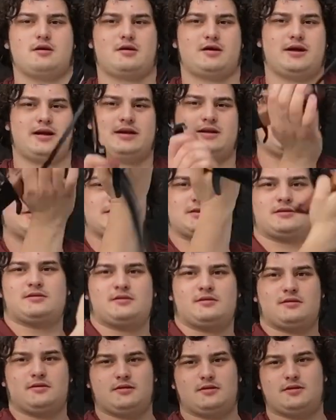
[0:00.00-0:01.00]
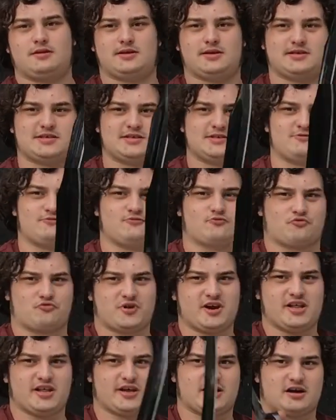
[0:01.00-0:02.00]
and this is
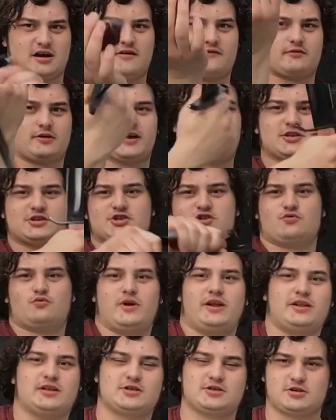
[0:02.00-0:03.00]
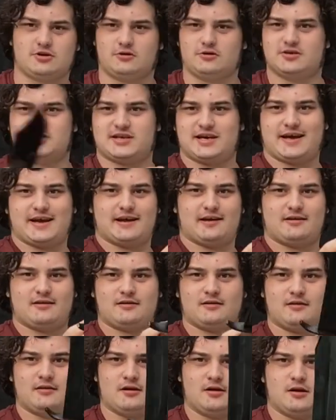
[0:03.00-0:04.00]
really comfortable. I could swing this all day.
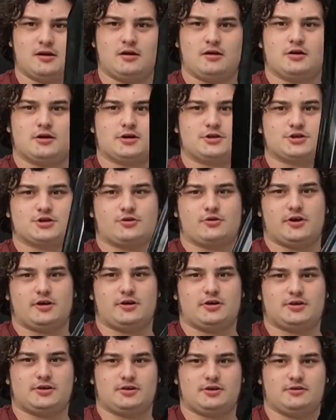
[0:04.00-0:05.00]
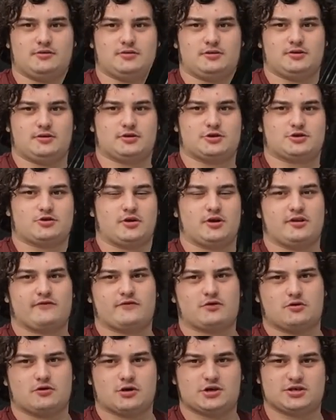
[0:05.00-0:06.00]
Choil,
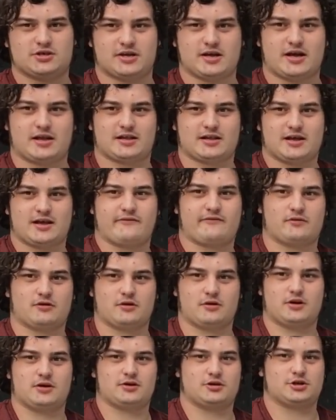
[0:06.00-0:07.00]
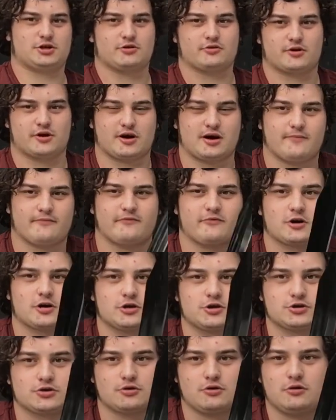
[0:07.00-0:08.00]
of course, you got that for choking up, for
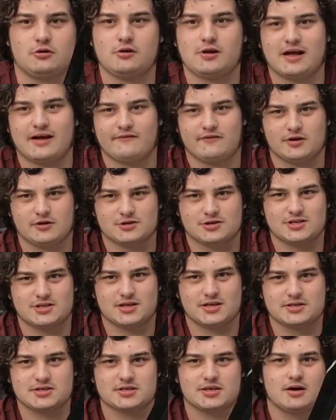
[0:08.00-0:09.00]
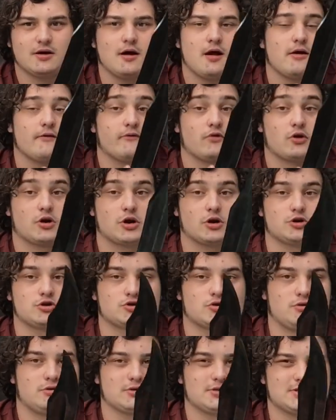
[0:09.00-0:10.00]
control. I've used this for
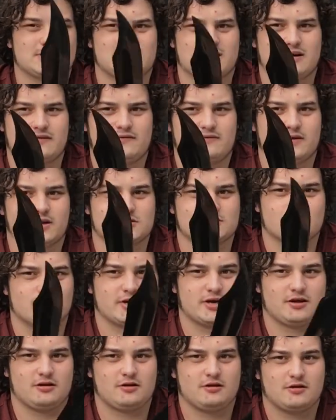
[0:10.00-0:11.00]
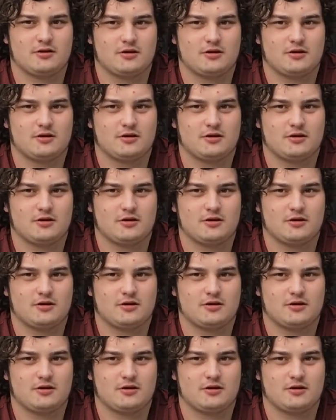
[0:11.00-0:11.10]
controlled stuff as well,